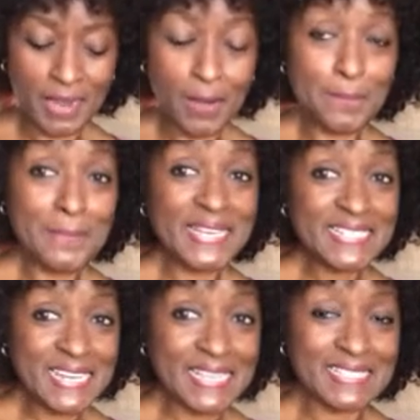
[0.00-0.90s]
our
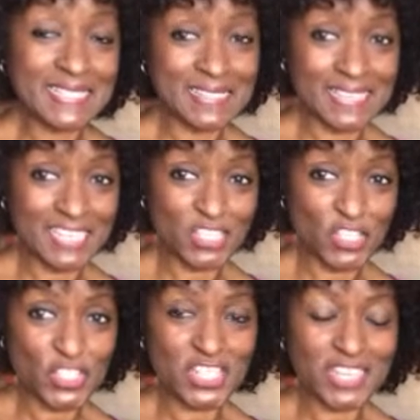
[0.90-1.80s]
Mondays in the
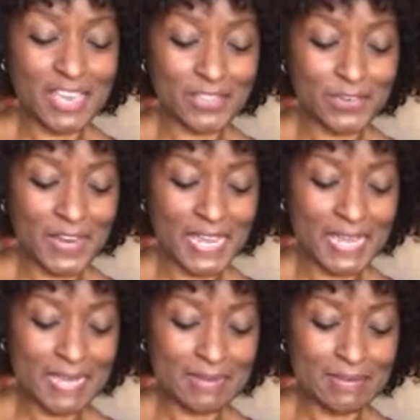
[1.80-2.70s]
kitchen together.
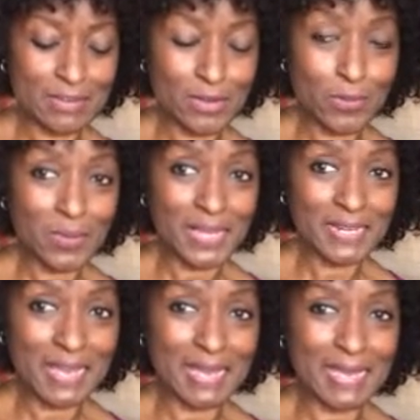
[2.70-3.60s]
And you know
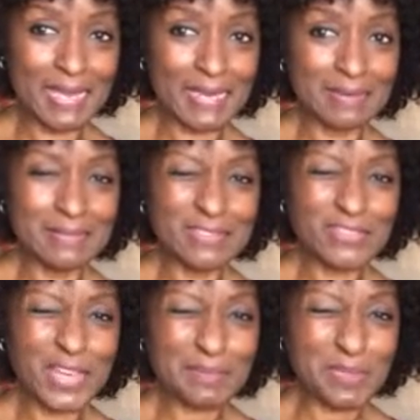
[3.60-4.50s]
what? I
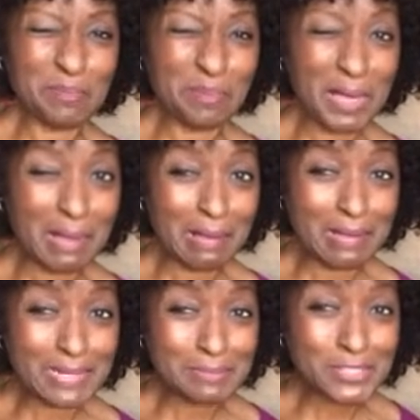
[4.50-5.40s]
dropped the
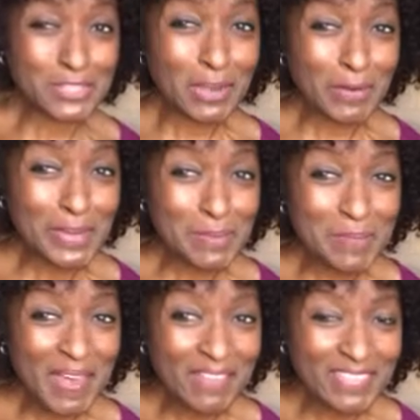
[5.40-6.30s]
ball. I'm sorry
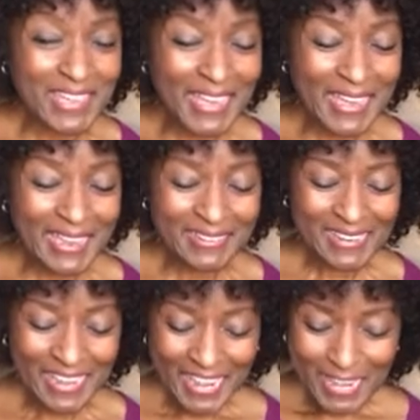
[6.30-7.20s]
about that
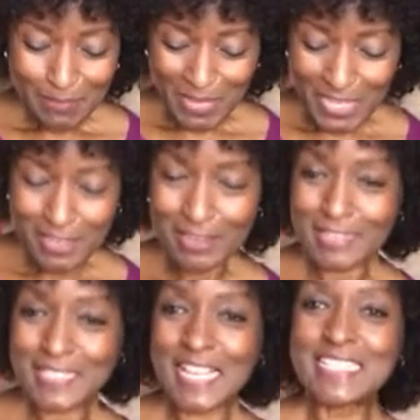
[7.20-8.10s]

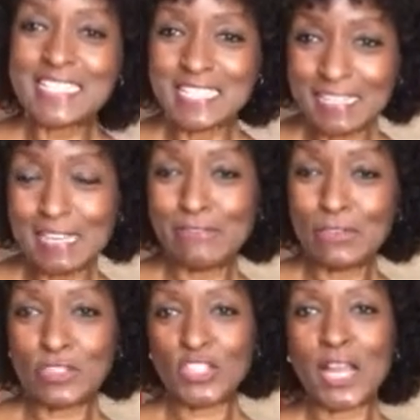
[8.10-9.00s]
because I didn't give
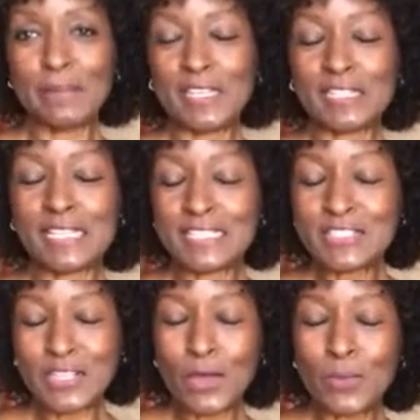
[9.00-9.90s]
you a shopping
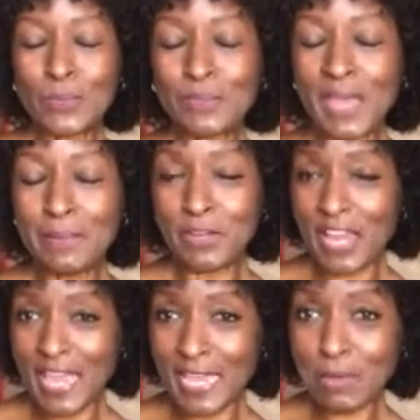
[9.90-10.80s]
list. So I'm
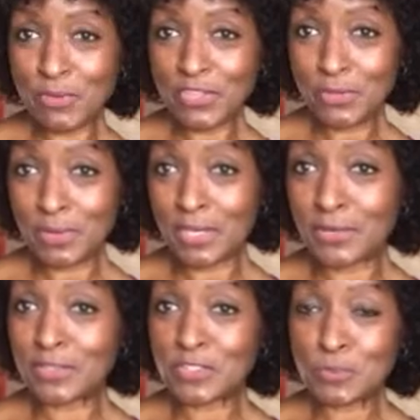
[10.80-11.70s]
going to hang out with you
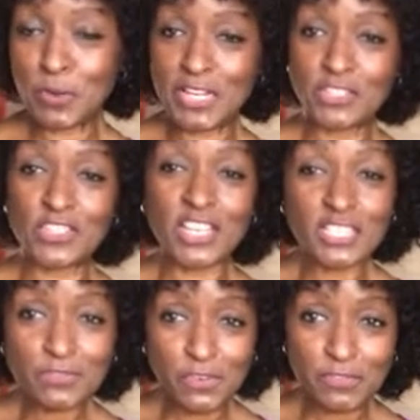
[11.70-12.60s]
here this morning
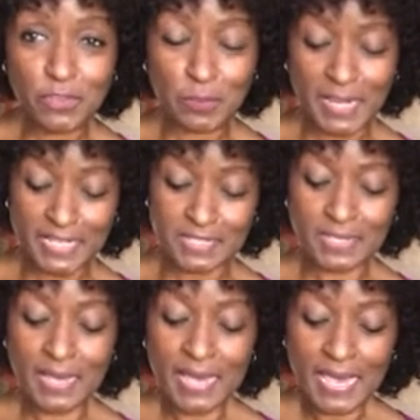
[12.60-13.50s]
just for a few
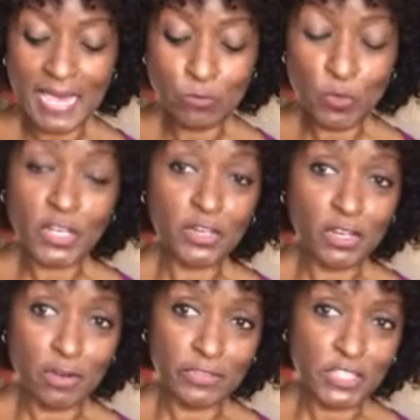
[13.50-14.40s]
minutes. And we're going
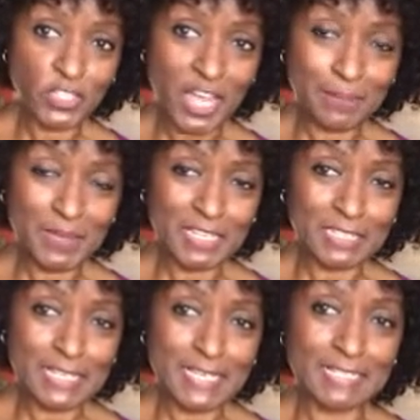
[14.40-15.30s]
to go over the
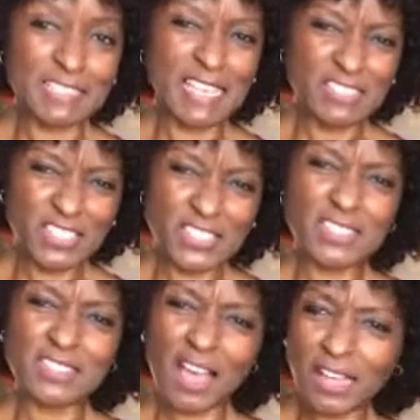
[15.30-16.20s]
shopping list and
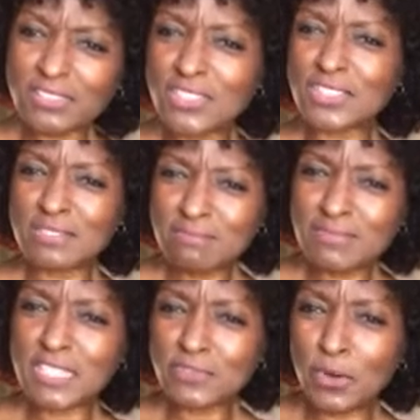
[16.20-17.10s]
just talk
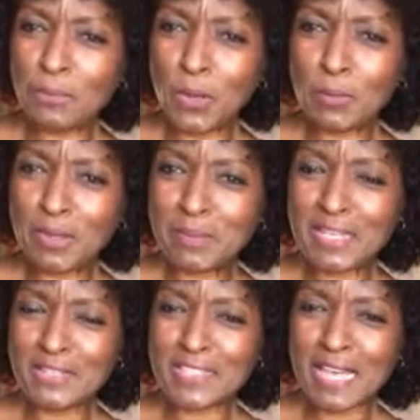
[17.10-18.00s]
just for a moment
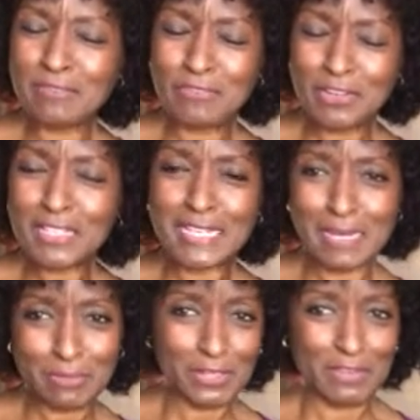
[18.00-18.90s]
because I really
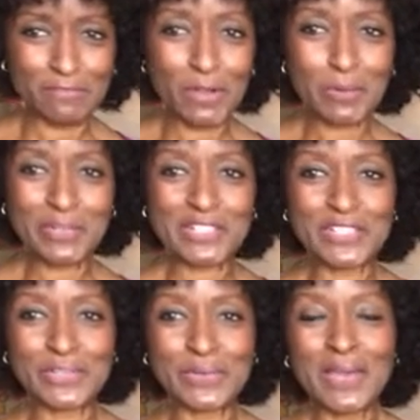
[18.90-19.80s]
am looking forward
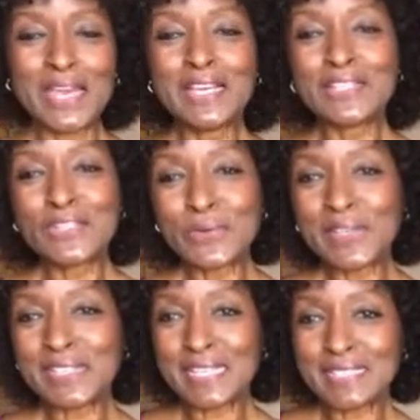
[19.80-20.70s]
to
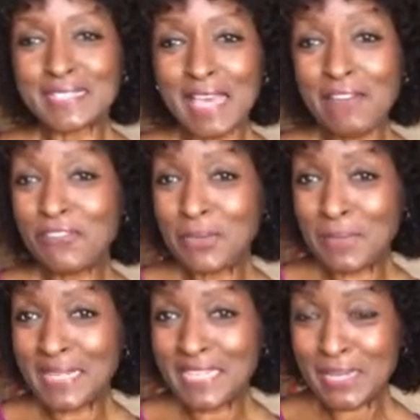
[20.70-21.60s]
doing these every
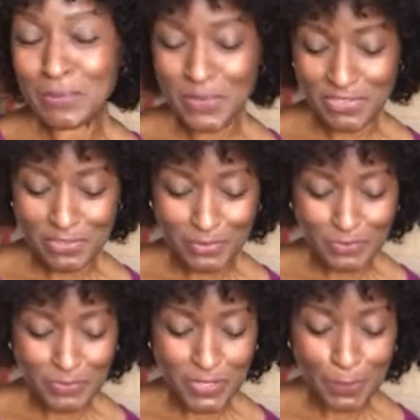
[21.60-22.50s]
Monday with
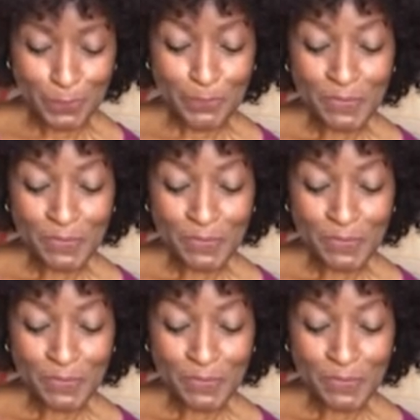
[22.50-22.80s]
you. So